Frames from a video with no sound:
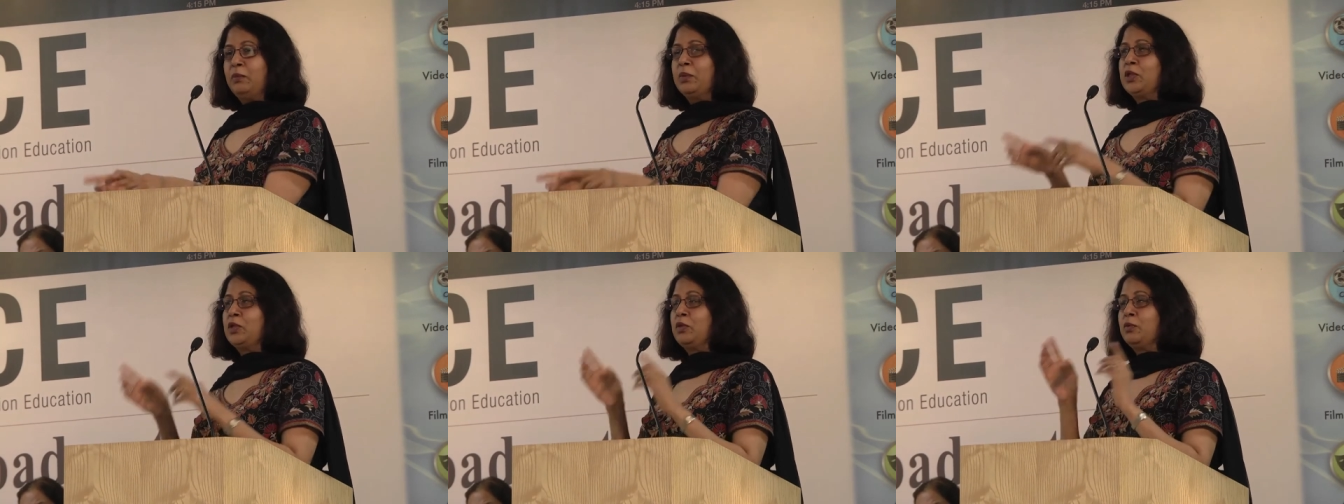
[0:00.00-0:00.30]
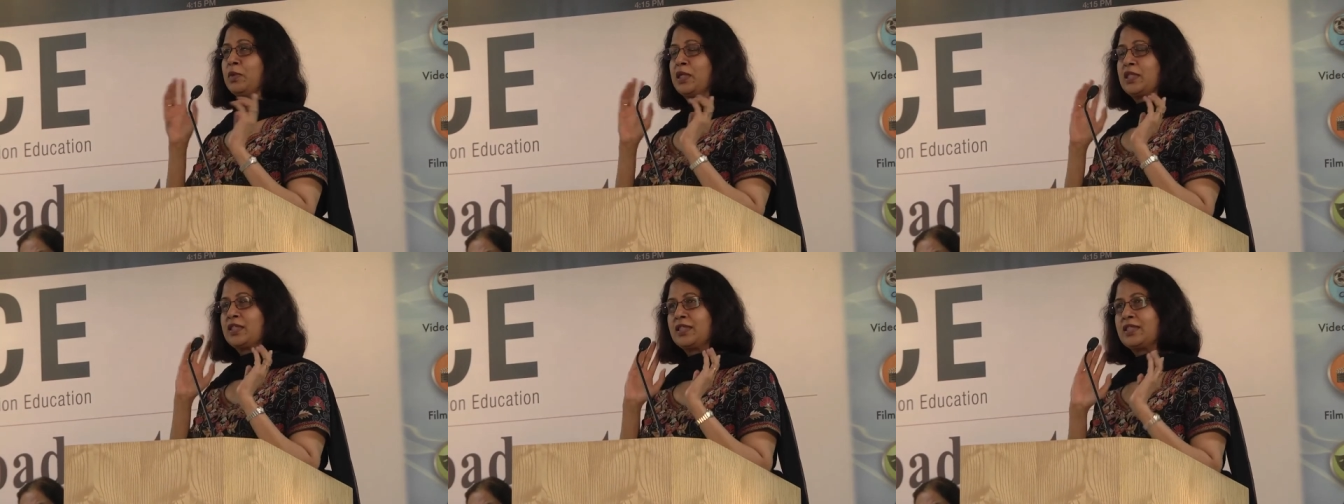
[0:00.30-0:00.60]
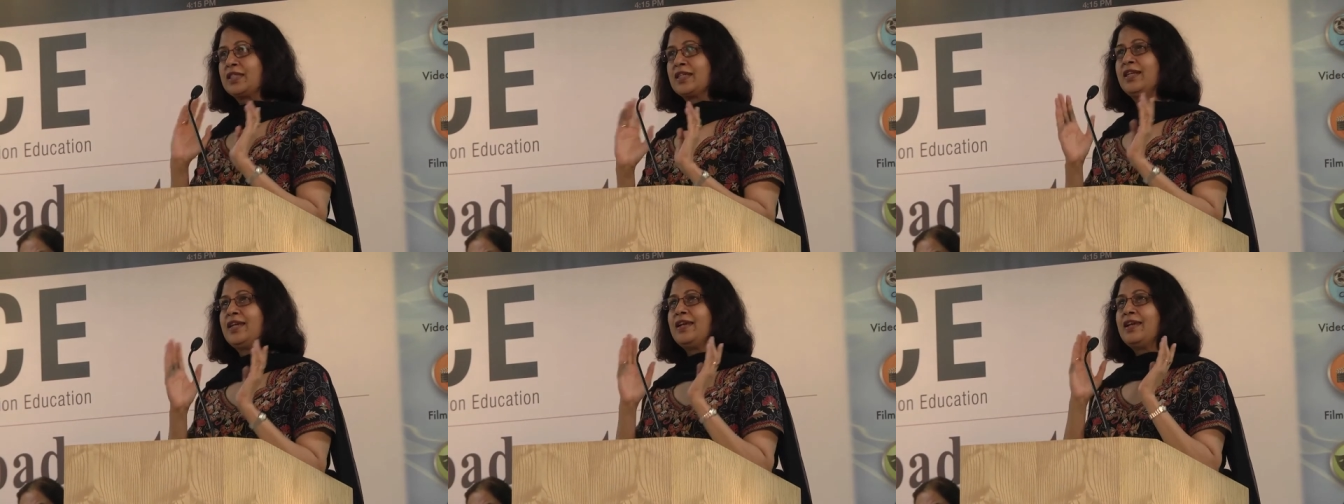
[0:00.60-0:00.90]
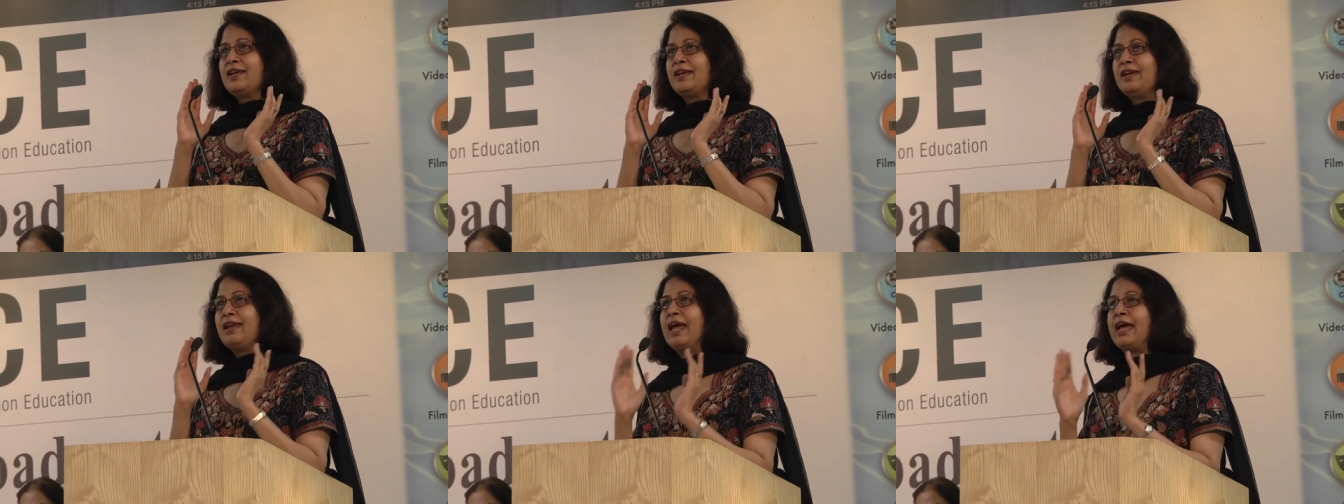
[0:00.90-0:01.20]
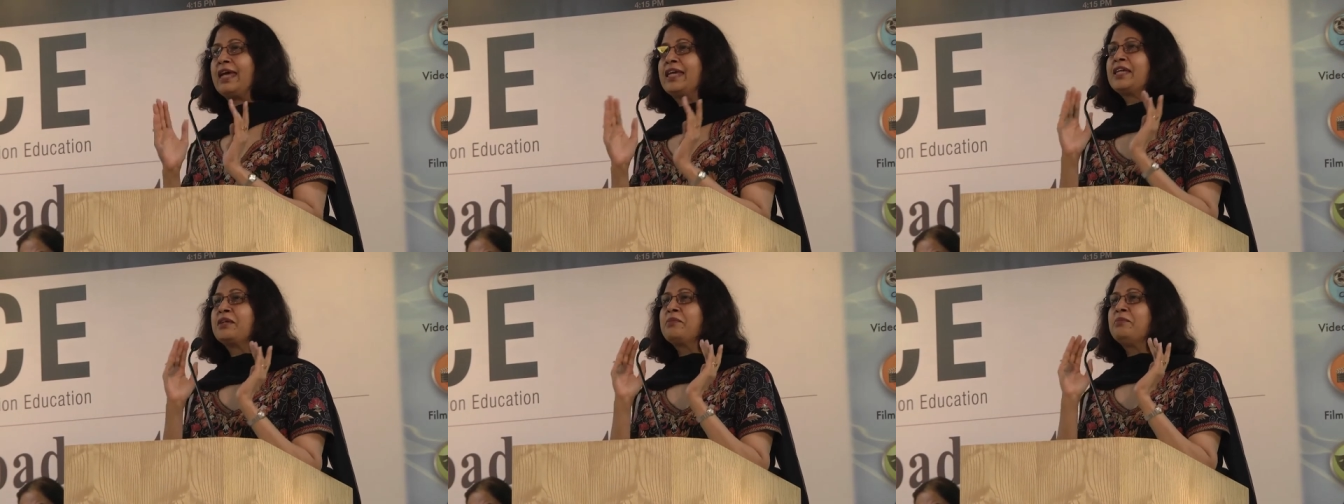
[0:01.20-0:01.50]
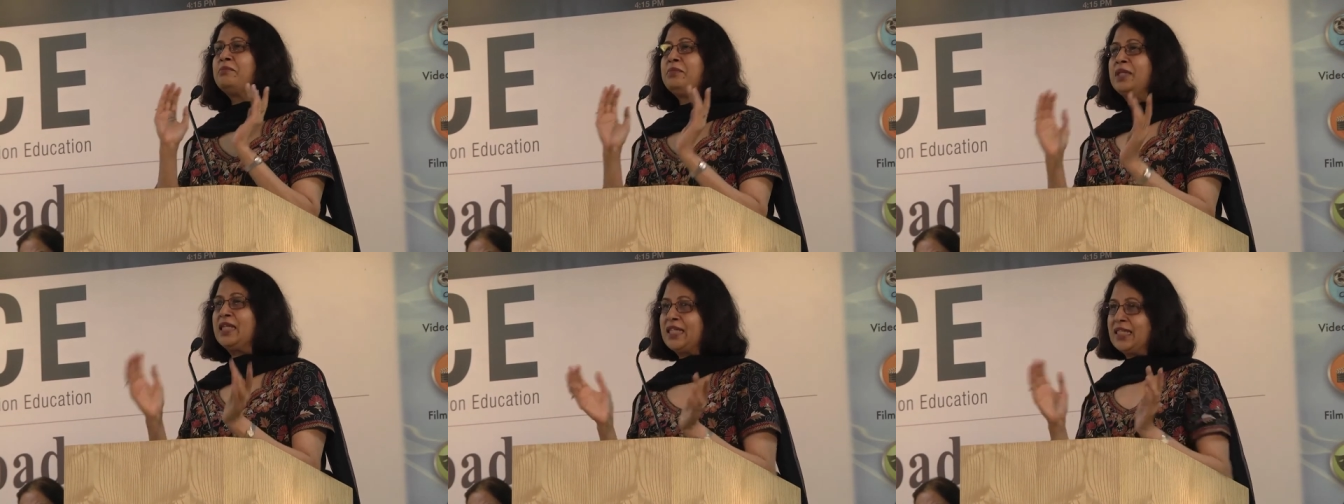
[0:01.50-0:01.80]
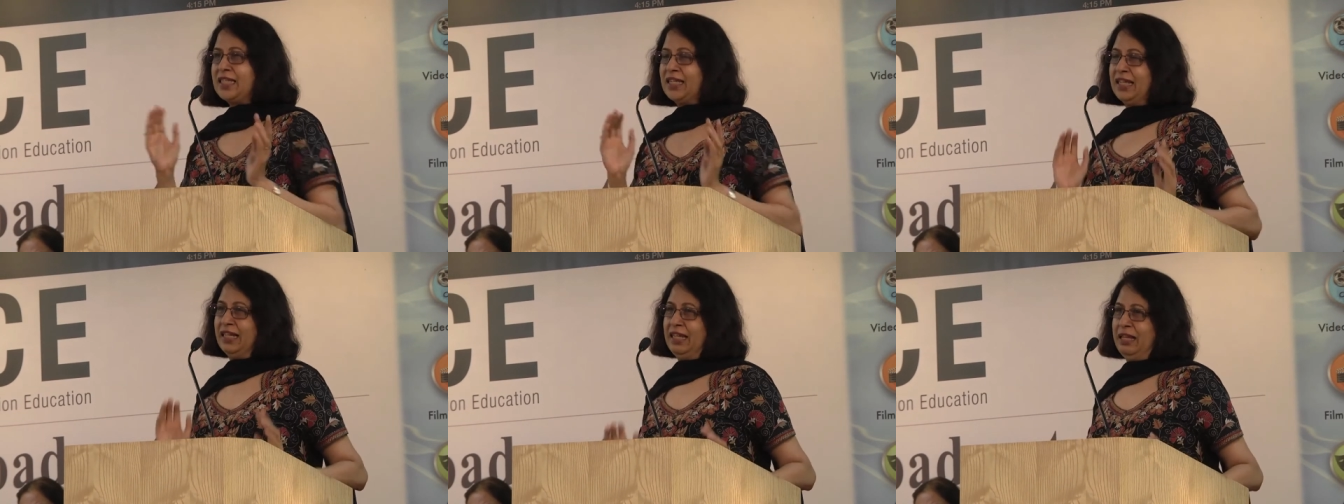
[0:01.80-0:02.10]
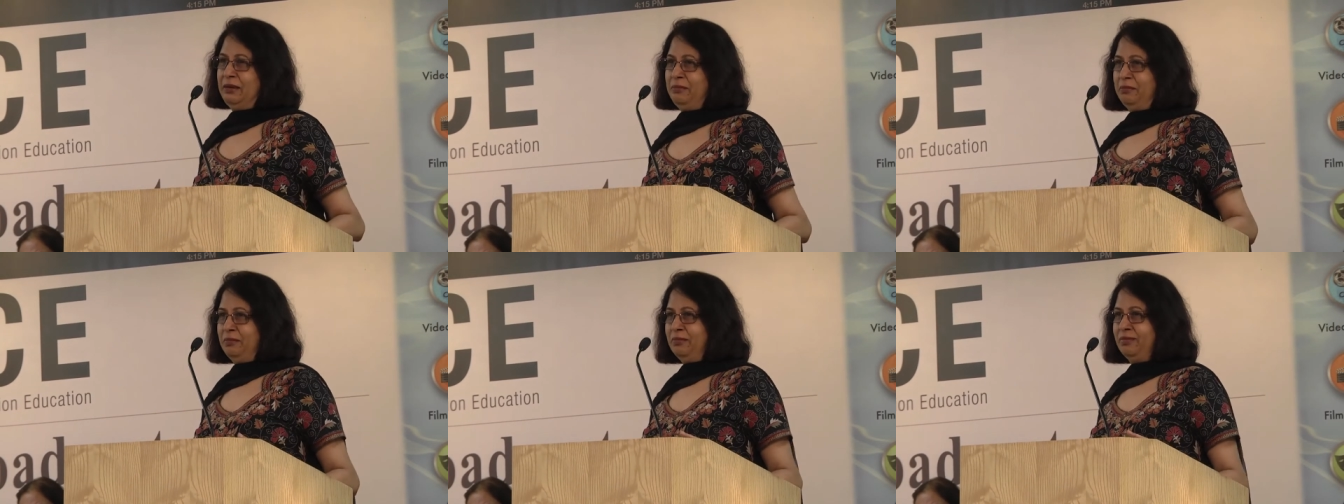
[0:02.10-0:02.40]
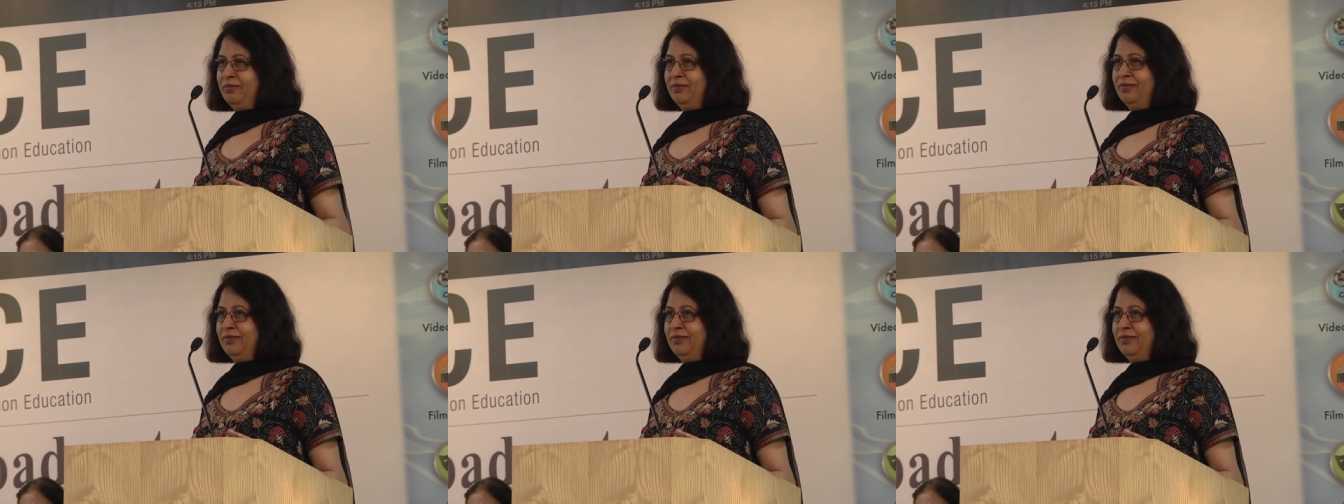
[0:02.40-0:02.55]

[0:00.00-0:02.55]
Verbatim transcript: but you must still like meeting them.